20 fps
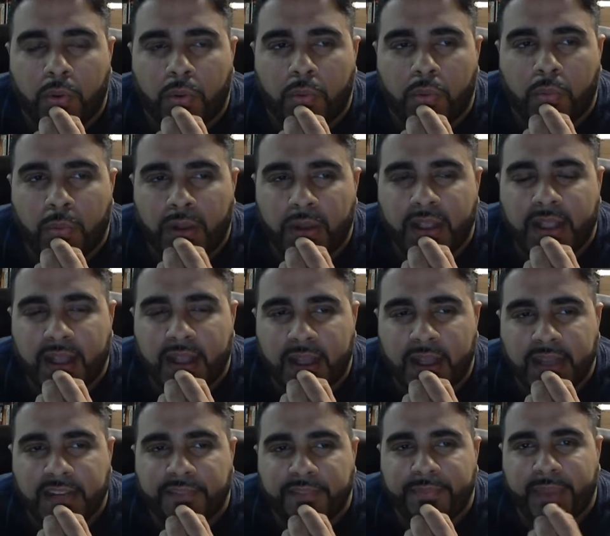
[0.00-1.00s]
What
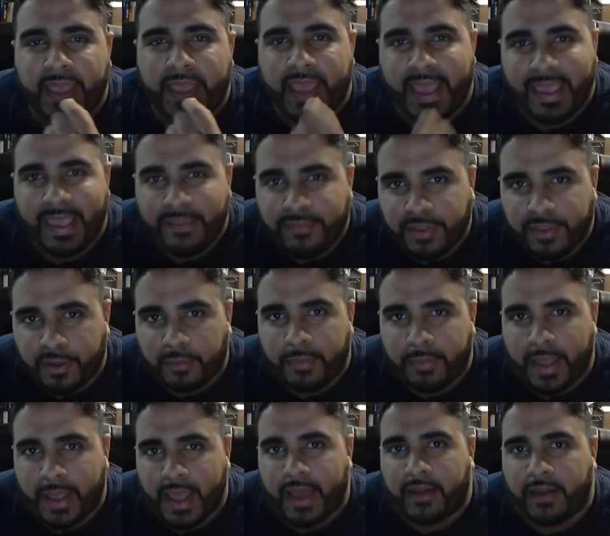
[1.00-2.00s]
kind of behavior
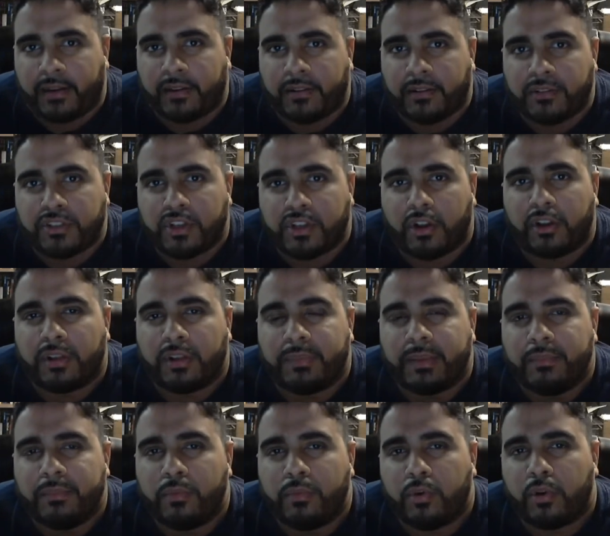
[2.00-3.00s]
patterns are going to
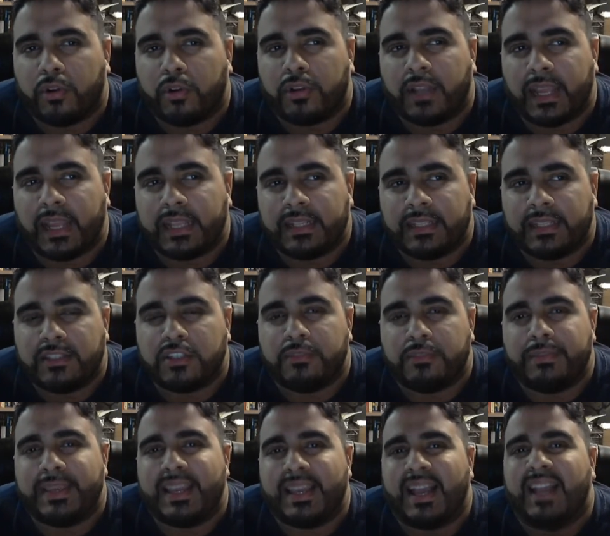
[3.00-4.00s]
be more likely to
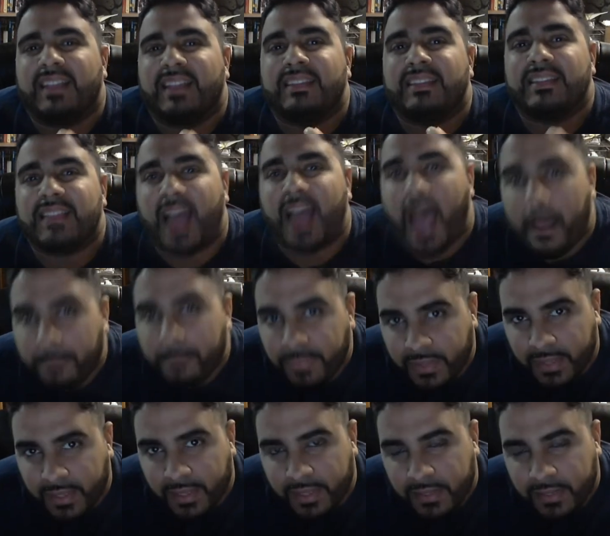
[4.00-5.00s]
be
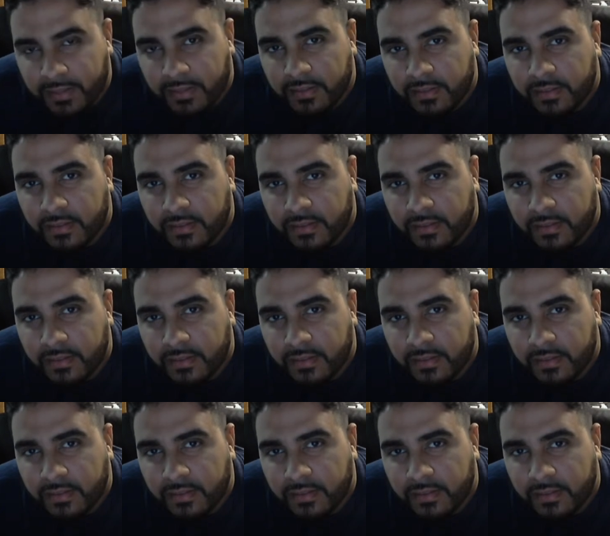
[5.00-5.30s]
adopted